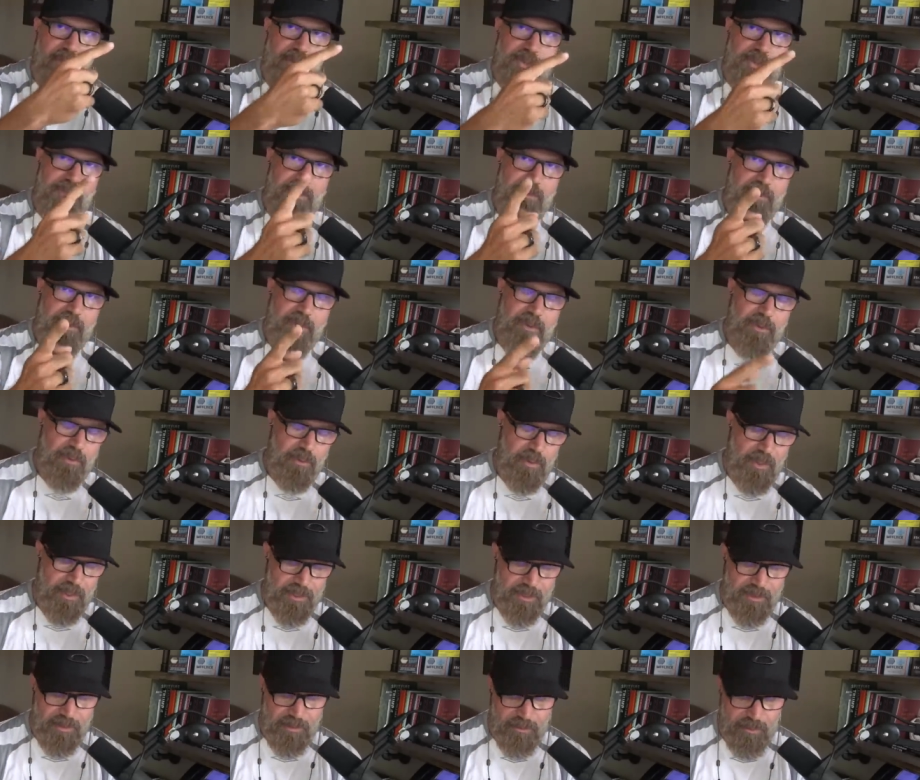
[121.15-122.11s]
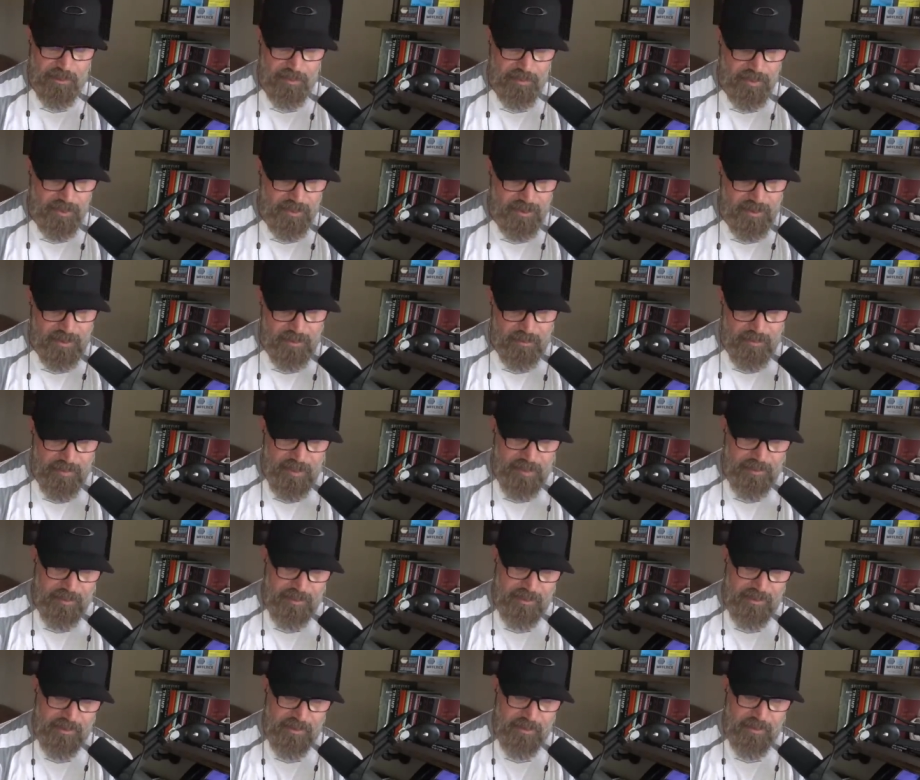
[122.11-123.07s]
of you that are watching the replay, you can pop it out
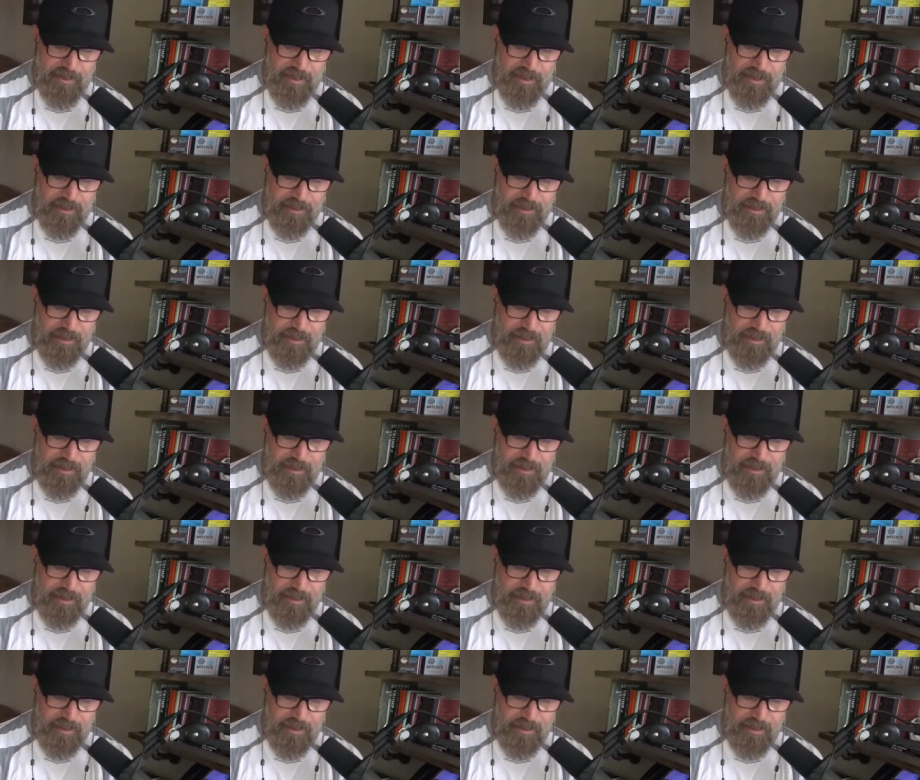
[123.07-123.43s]
in the banner.